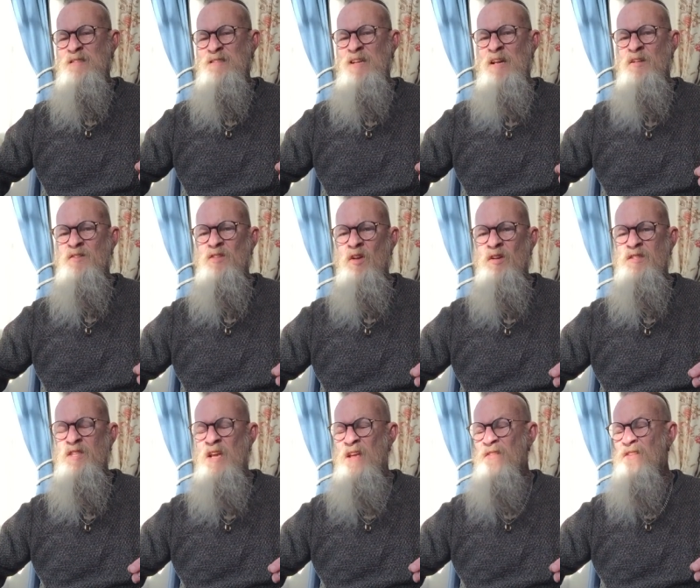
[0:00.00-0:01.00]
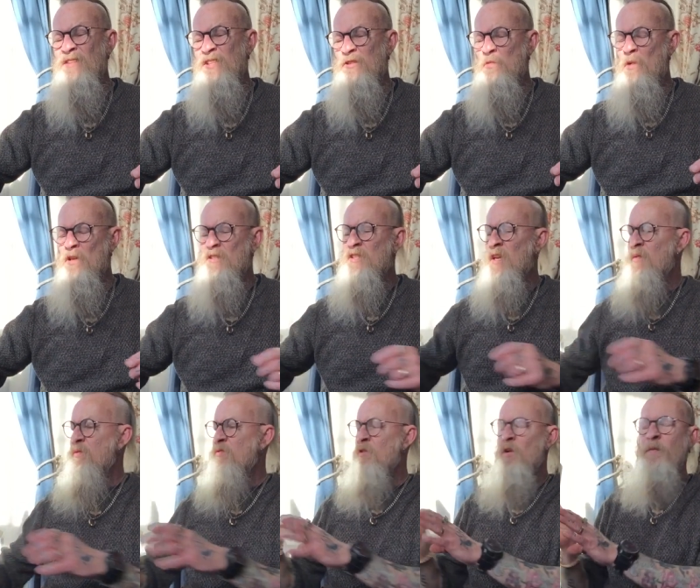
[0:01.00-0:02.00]
sanitized it. And this is what he
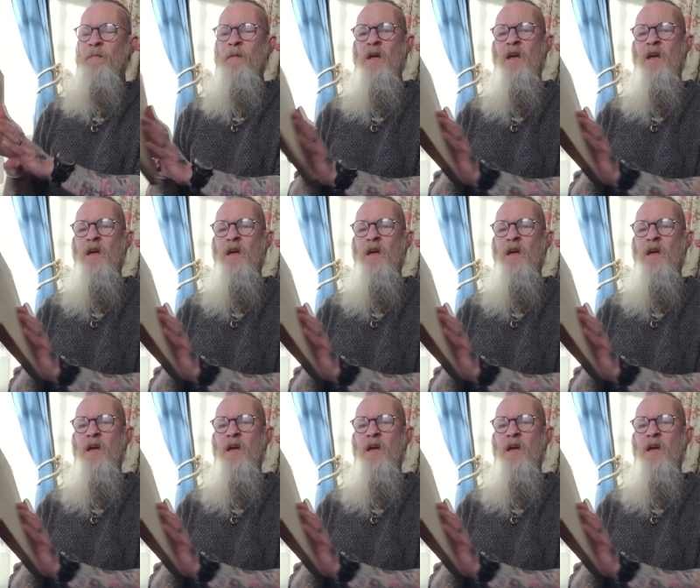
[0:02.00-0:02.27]
sent through.